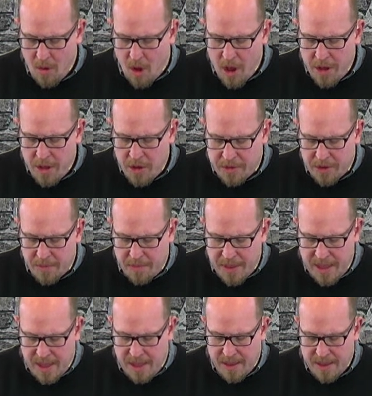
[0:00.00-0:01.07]
ought you to
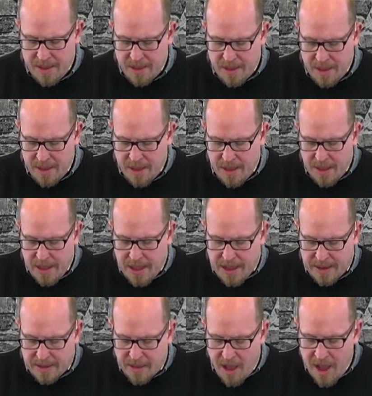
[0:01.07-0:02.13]
be
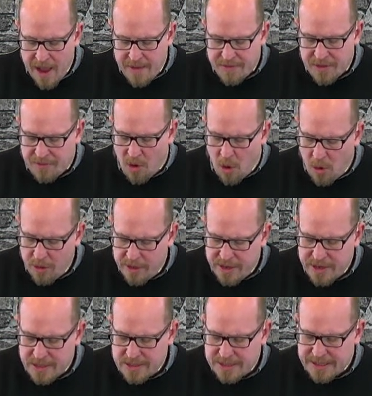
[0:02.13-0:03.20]
in lives of
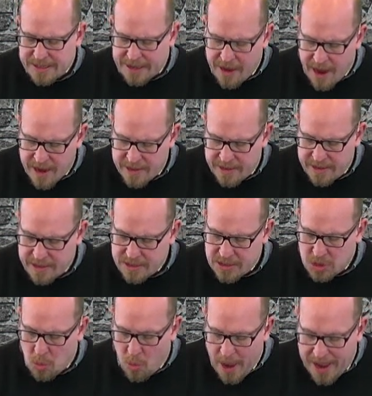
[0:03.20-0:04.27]
holiness and
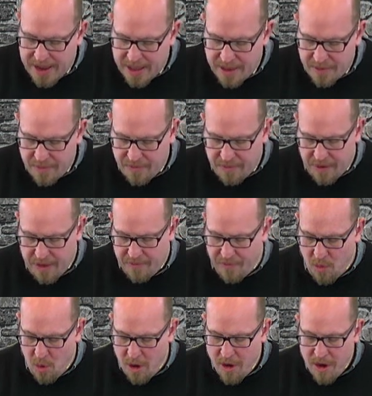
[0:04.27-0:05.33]
godliness, waiting
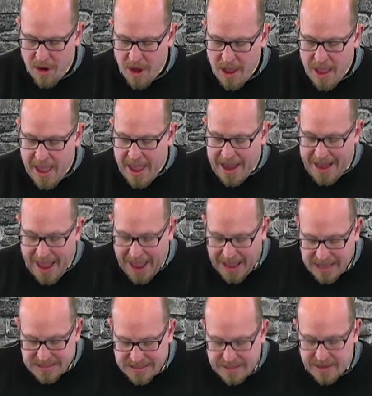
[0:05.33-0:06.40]
for and
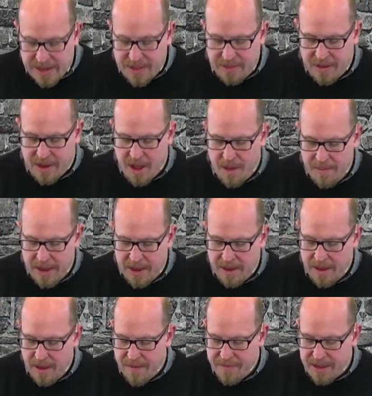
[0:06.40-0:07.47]
hastening the
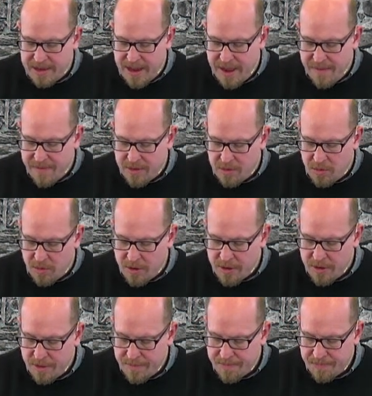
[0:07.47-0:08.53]
coming of the day of the Lord